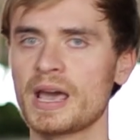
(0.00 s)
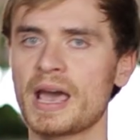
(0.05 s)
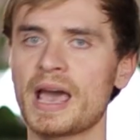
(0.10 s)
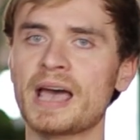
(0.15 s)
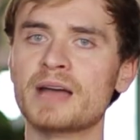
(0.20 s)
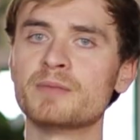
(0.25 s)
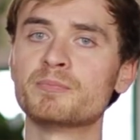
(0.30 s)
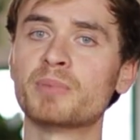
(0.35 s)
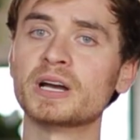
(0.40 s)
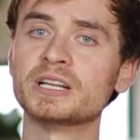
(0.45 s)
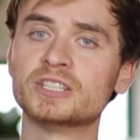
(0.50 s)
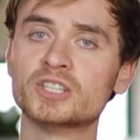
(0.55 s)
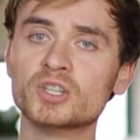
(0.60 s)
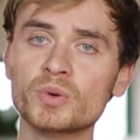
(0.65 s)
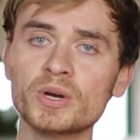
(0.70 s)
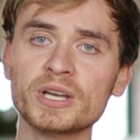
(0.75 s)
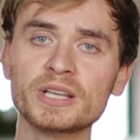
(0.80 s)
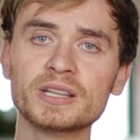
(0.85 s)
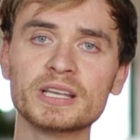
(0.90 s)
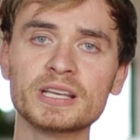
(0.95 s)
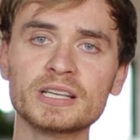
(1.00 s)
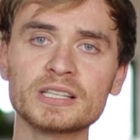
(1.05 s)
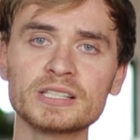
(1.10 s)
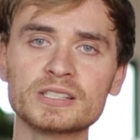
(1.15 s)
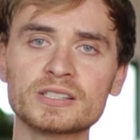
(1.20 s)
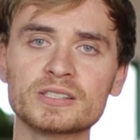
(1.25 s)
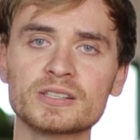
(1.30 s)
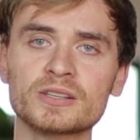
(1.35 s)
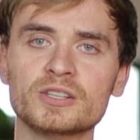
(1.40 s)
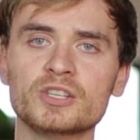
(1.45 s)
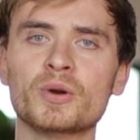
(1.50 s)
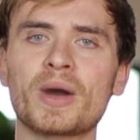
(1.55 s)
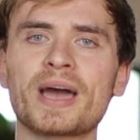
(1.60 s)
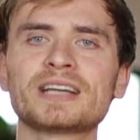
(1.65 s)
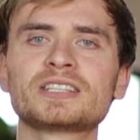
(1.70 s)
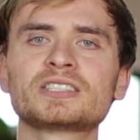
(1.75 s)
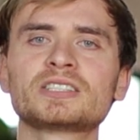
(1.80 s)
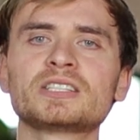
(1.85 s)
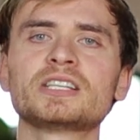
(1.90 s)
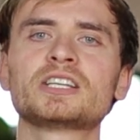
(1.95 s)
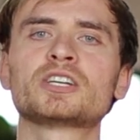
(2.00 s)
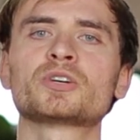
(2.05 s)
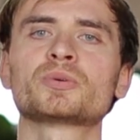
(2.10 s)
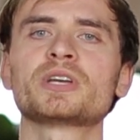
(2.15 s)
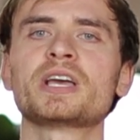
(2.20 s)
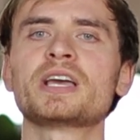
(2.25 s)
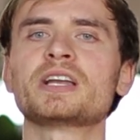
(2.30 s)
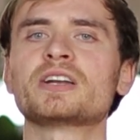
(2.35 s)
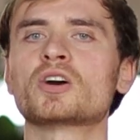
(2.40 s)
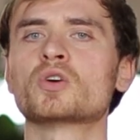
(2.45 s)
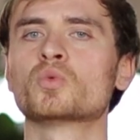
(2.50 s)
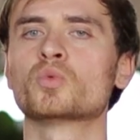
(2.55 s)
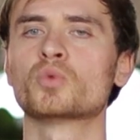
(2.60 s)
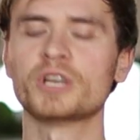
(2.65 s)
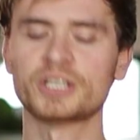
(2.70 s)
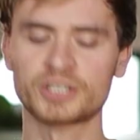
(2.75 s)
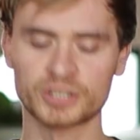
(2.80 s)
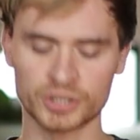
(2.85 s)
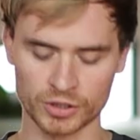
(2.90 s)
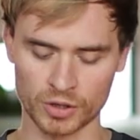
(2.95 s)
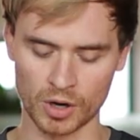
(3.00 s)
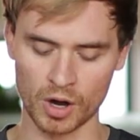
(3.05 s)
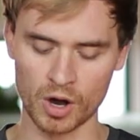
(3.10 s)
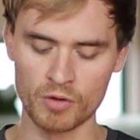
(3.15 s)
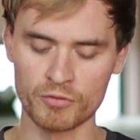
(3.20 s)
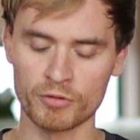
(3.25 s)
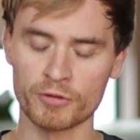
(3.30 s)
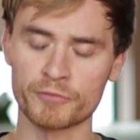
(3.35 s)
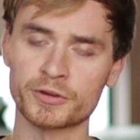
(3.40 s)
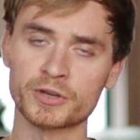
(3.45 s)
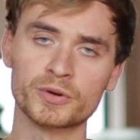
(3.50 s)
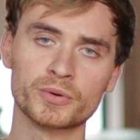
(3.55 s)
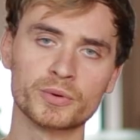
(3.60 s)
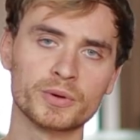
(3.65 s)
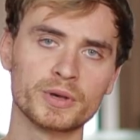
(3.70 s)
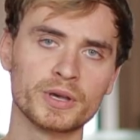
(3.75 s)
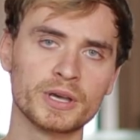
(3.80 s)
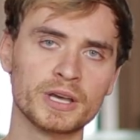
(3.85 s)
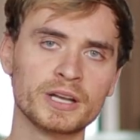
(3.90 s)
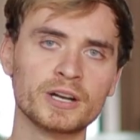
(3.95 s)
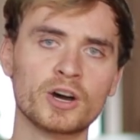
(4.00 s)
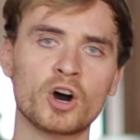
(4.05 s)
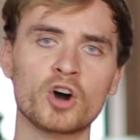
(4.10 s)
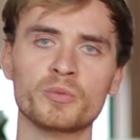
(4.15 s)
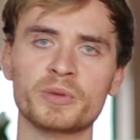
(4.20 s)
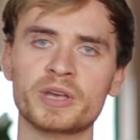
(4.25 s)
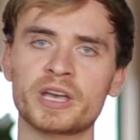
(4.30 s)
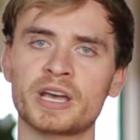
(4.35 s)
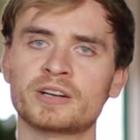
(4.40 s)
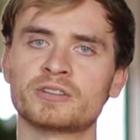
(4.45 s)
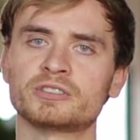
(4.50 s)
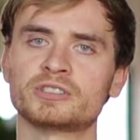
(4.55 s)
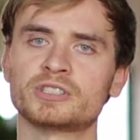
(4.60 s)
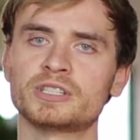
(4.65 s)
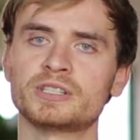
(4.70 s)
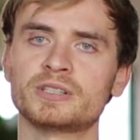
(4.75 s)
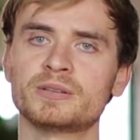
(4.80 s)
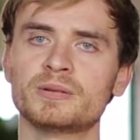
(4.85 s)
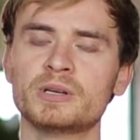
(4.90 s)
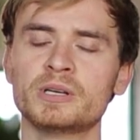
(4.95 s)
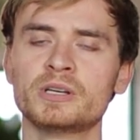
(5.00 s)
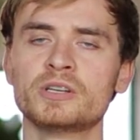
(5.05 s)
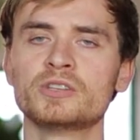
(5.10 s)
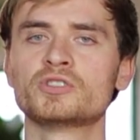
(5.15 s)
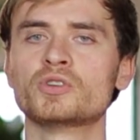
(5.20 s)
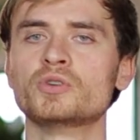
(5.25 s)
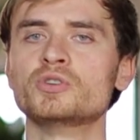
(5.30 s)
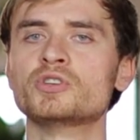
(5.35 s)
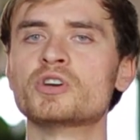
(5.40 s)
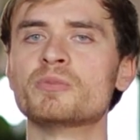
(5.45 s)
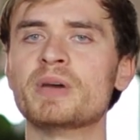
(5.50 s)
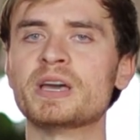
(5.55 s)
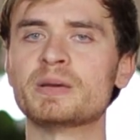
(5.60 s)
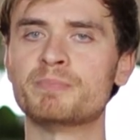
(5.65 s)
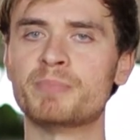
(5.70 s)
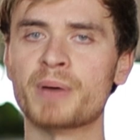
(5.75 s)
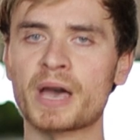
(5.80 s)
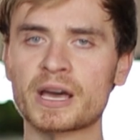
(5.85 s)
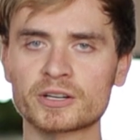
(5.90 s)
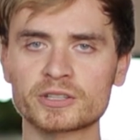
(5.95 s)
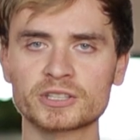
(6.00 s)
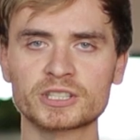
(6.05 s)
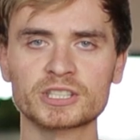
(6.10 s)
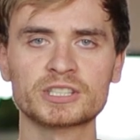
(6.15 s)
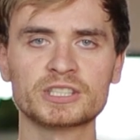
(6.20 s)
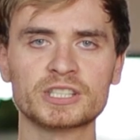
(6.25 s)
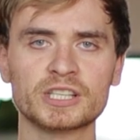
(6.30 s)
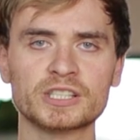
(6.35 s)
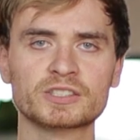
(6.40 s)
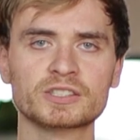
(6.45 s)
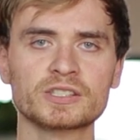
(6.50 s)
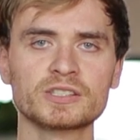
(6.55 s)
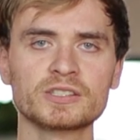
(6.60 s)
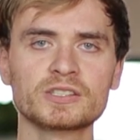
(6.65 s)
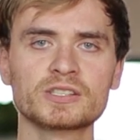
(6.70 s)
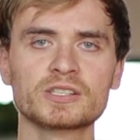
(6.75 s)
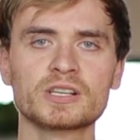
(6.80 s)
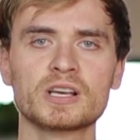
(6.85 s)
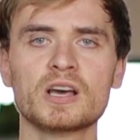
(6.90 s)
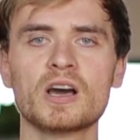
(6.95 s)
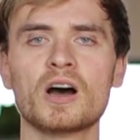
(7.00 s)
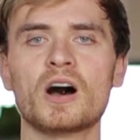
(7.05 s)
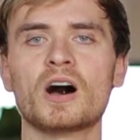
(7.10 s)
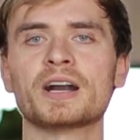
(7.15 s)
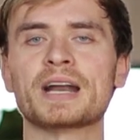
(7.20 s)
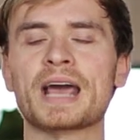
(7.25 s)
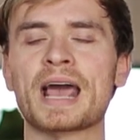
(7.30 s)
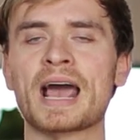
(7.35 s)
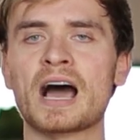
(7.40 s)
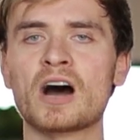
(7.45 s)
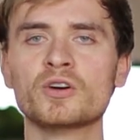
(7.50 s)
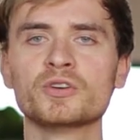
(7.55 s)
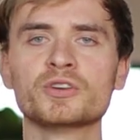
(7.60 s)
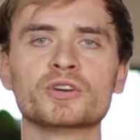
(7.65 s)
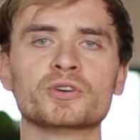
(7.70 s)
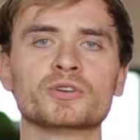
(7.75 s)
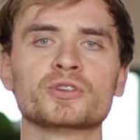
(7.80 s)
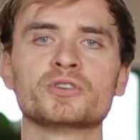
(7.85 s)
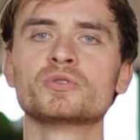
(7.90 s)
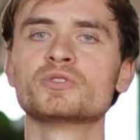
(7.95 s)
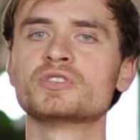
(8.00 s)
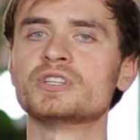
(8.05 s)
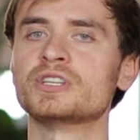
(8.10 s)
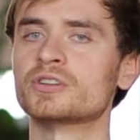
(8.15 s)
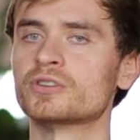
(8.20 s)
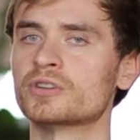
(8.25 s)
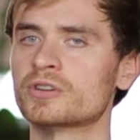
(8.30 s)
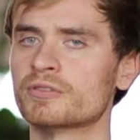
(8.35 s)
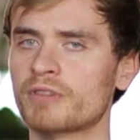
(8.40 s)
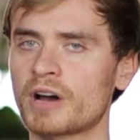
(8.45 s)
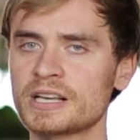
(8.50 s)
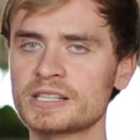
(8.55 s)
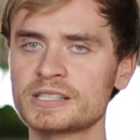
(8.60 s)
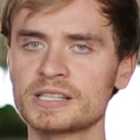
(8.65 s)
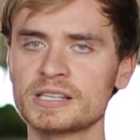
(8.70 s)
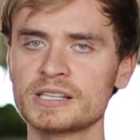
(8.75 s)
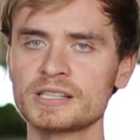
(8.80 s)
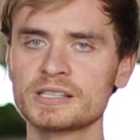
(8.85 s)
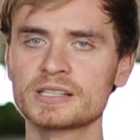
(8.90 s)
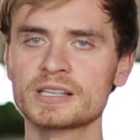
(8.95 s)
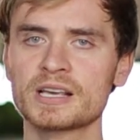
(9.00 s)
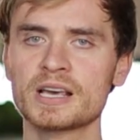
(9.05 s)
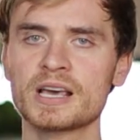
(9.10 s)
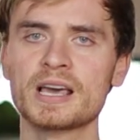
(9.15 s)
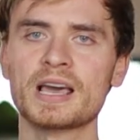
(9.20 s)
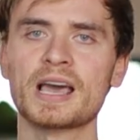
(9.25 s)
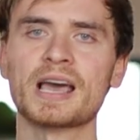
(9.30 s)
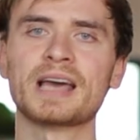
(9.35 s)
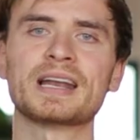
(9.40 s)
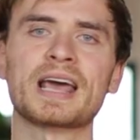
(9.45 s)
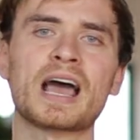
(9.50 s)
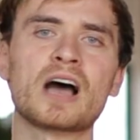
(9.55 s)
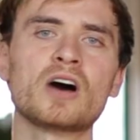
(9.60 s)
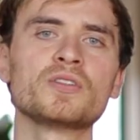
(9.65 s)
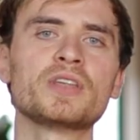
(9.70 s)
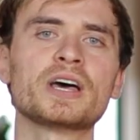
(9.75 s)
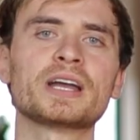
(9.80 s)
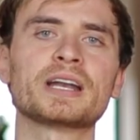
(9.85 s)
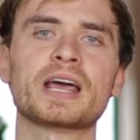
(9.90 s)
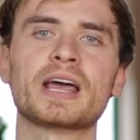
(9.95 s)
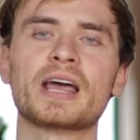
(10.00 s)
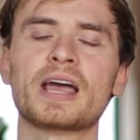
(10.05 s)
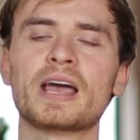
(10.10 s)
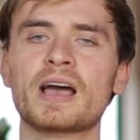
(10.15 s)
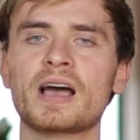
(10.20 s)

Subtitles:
And by doing this, you actually create a richer overview in Homey Energy. So you can make better decisions on how you're using your devices and how that